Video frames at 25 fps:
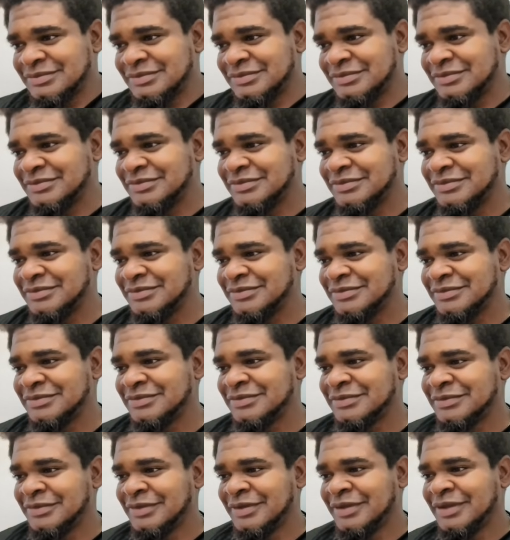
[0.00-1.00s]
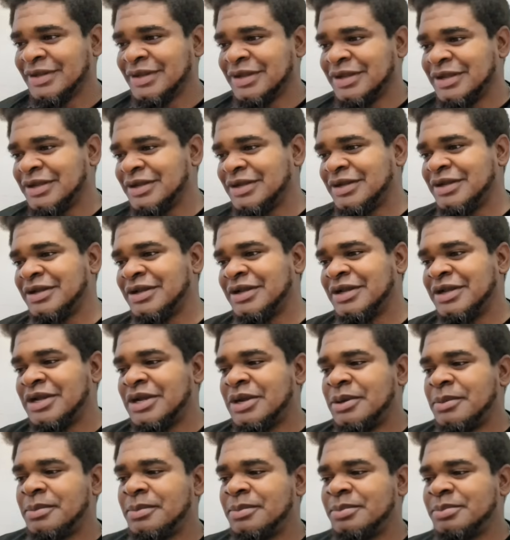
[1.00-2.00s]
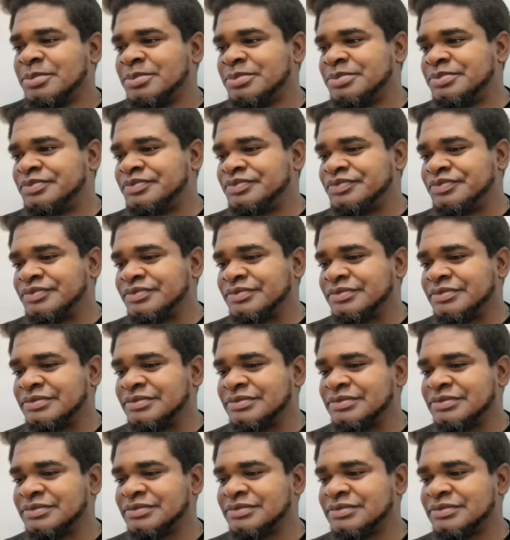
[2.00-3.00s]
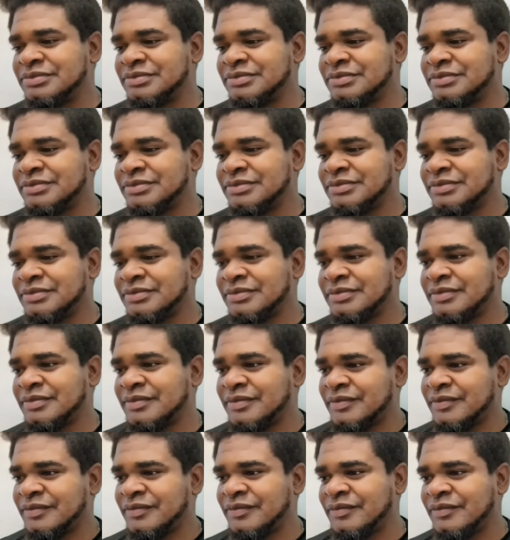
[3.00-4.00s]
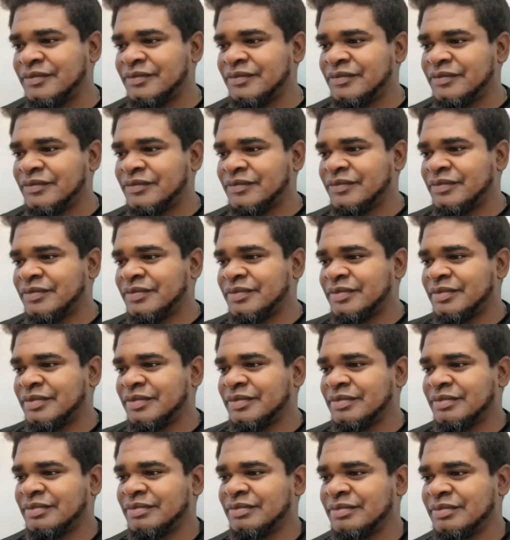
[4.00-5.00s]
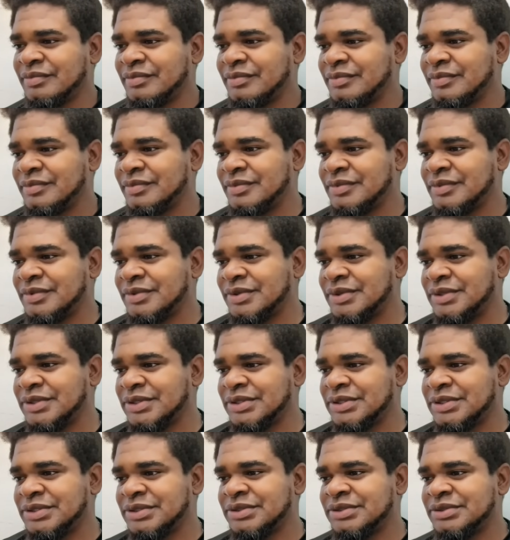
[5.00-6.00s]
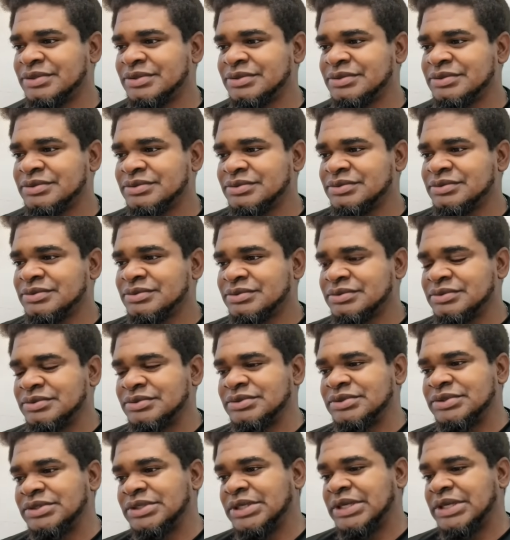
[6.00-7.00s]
The person shown says nothing.